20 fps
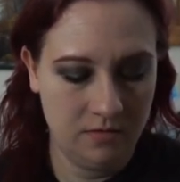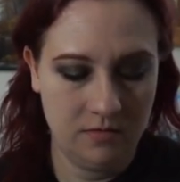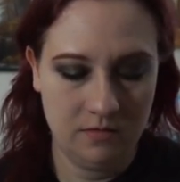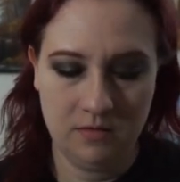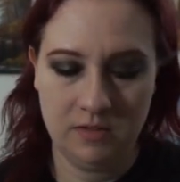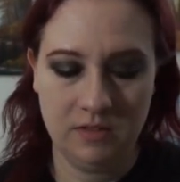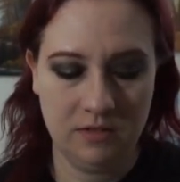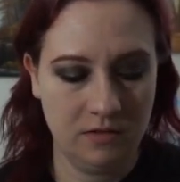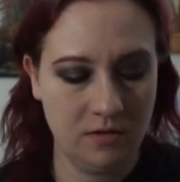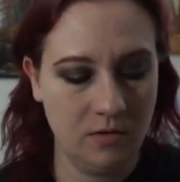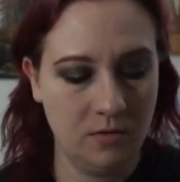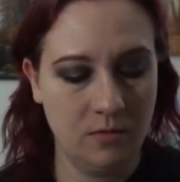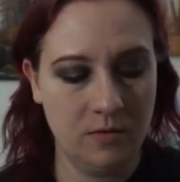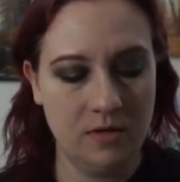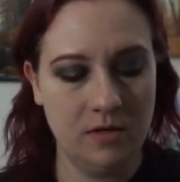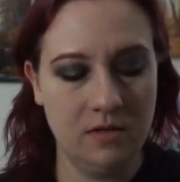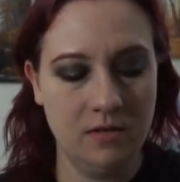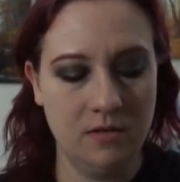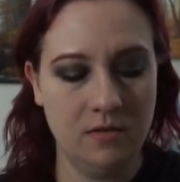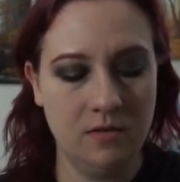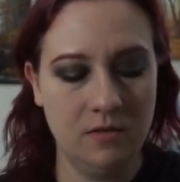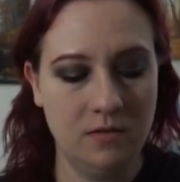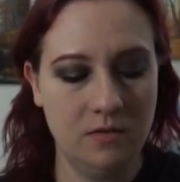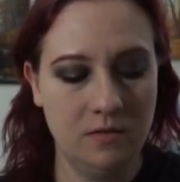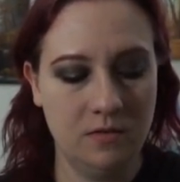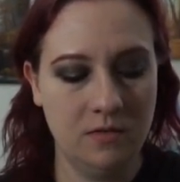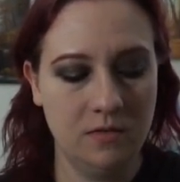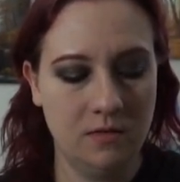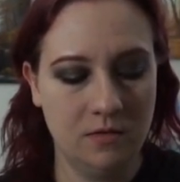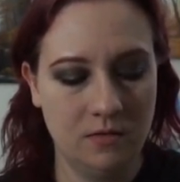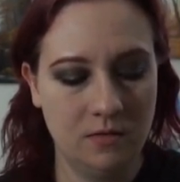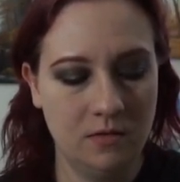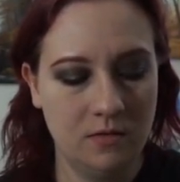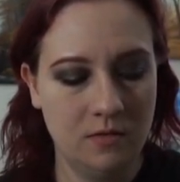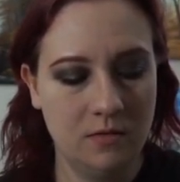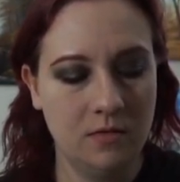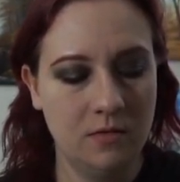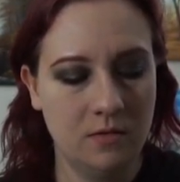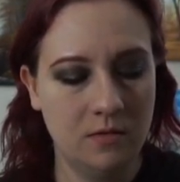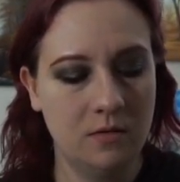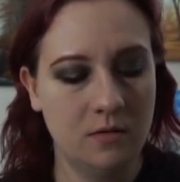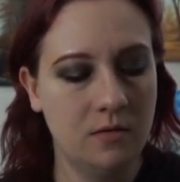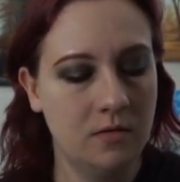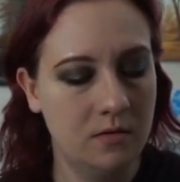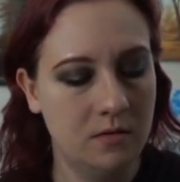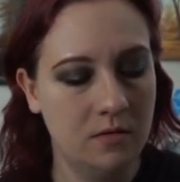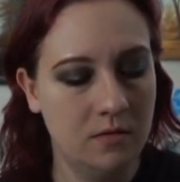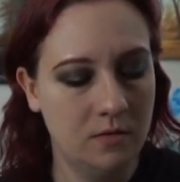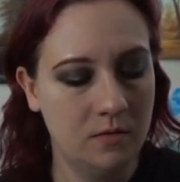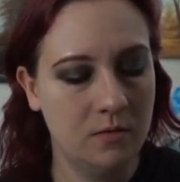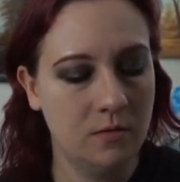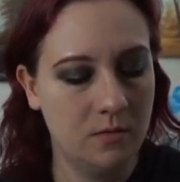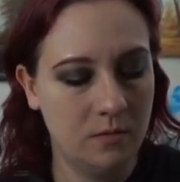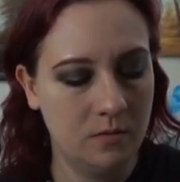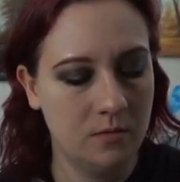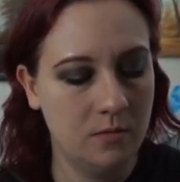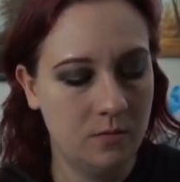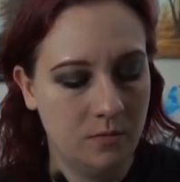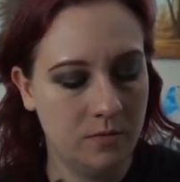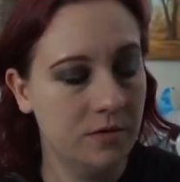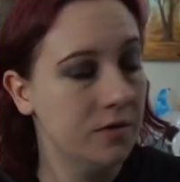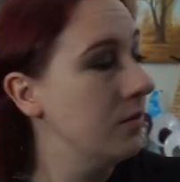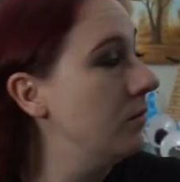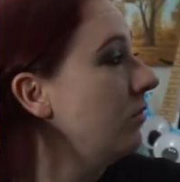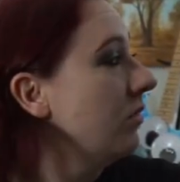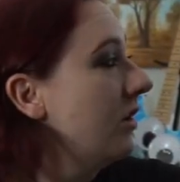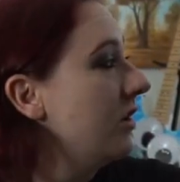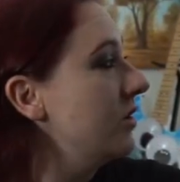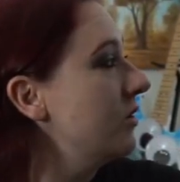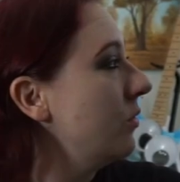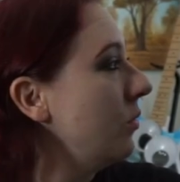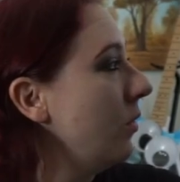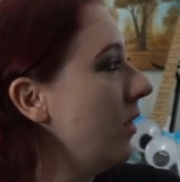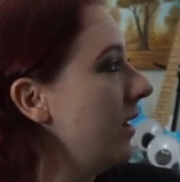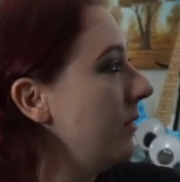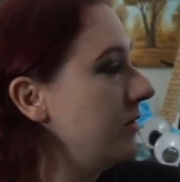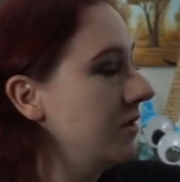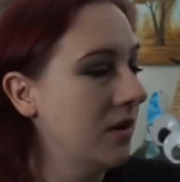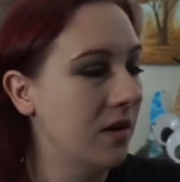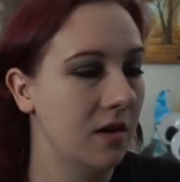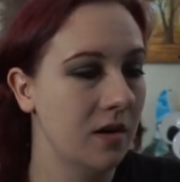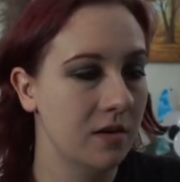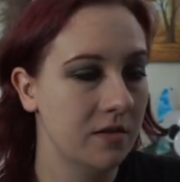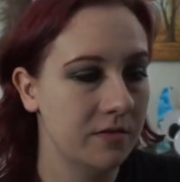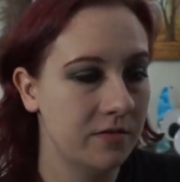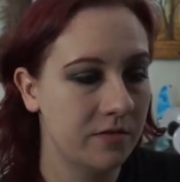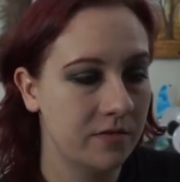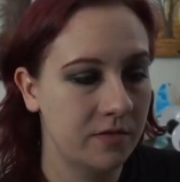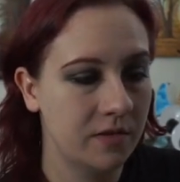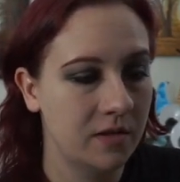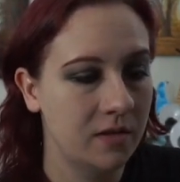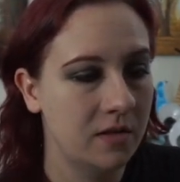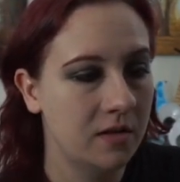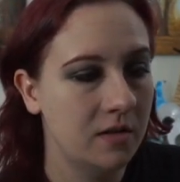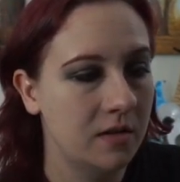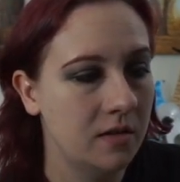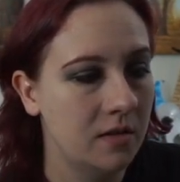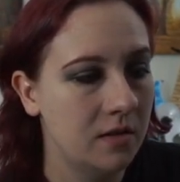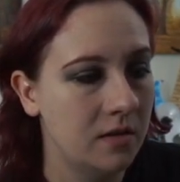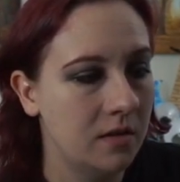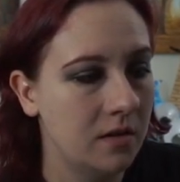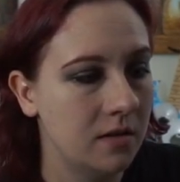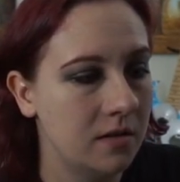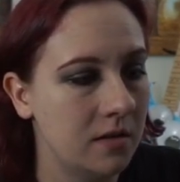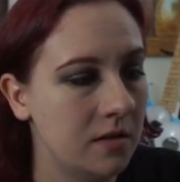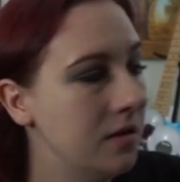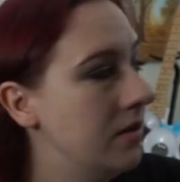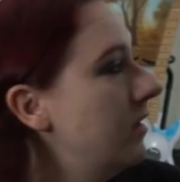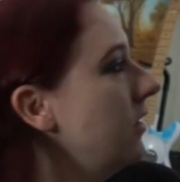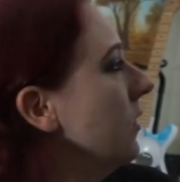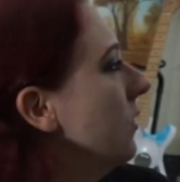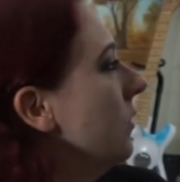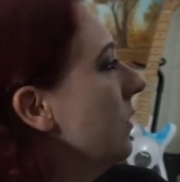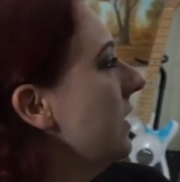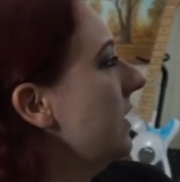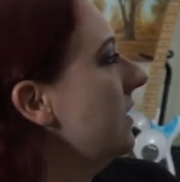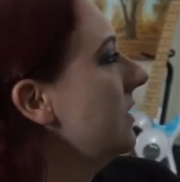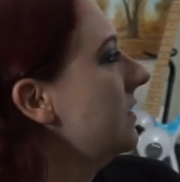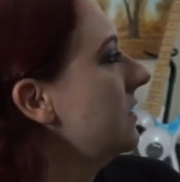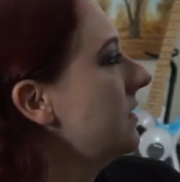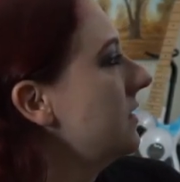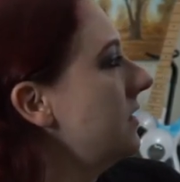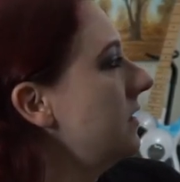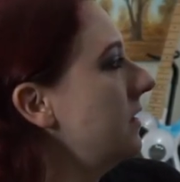I'll go in with your brush wiped off, and then you can always